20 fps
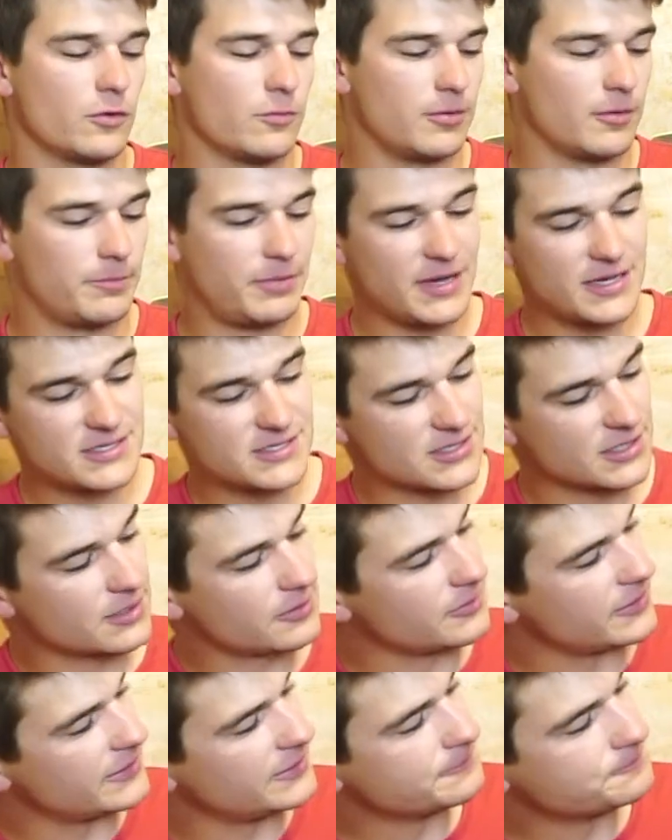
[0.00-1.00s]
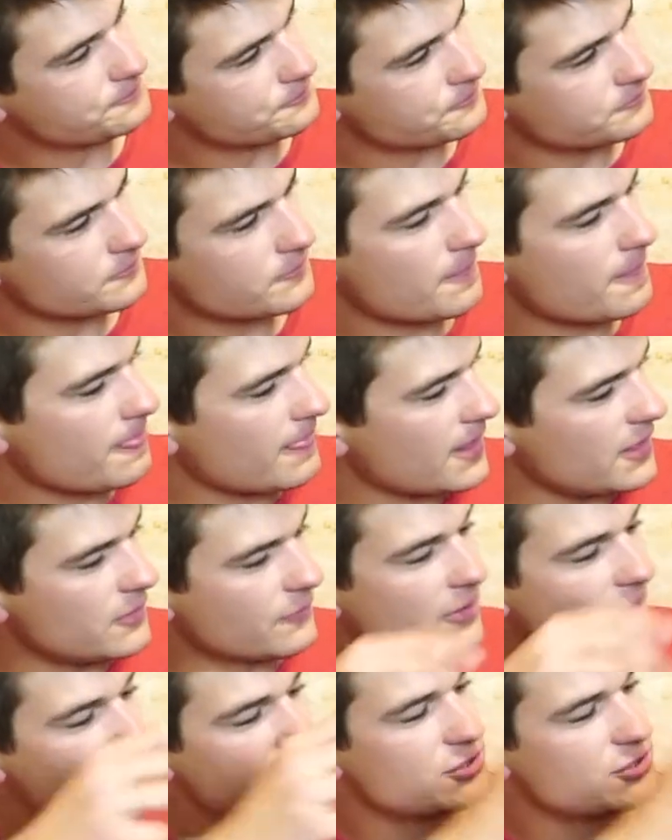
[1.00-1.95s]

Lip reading: But basically, you've got